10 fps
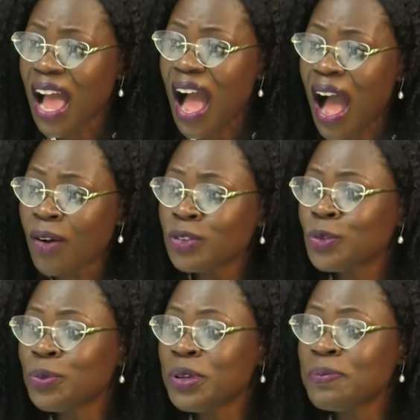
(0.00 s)
How
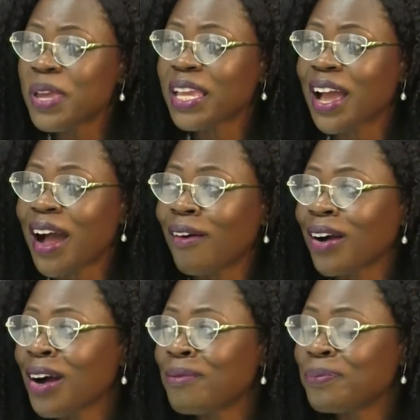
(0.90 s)
do we make our
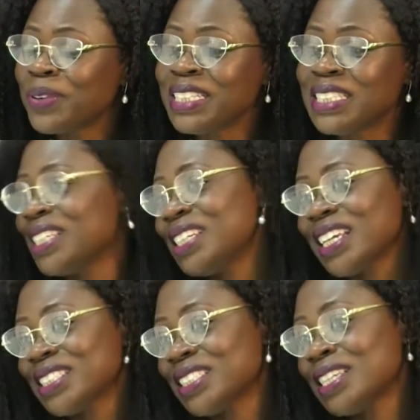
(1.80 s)
companies the
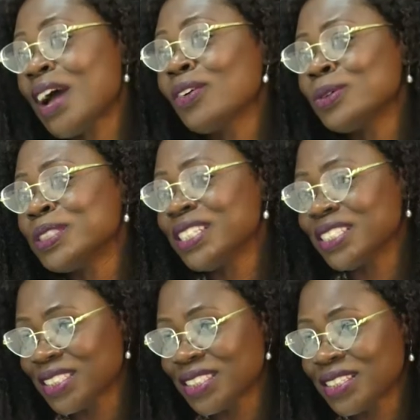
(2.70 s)
next
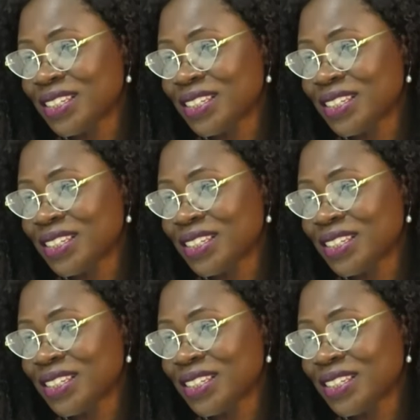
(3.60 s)
Dangotes?